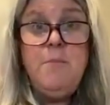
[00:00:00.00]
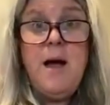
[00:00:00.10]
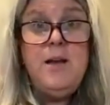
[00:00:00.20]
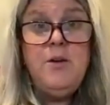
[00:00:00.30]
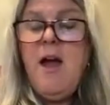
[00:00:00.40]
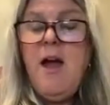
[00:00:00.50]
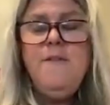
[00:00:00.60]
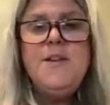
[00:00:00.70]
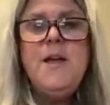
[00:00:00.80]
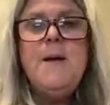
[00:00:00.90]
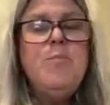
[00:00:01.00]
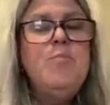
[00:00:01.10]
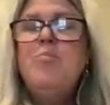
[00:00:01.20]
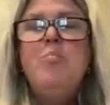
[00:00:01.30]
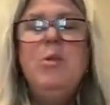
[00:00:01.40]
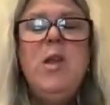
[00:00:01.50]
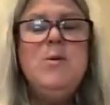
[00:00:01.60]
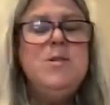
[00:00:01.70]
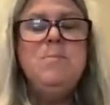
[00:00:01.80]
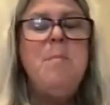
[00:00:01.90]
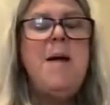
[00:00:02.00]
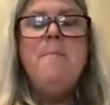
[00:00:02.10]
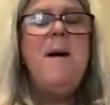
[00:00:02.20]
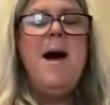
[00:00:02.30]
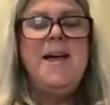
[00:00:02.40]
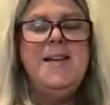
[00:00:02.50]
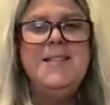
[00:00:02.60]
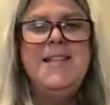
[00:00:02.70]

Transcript: Minecraft blows my mind.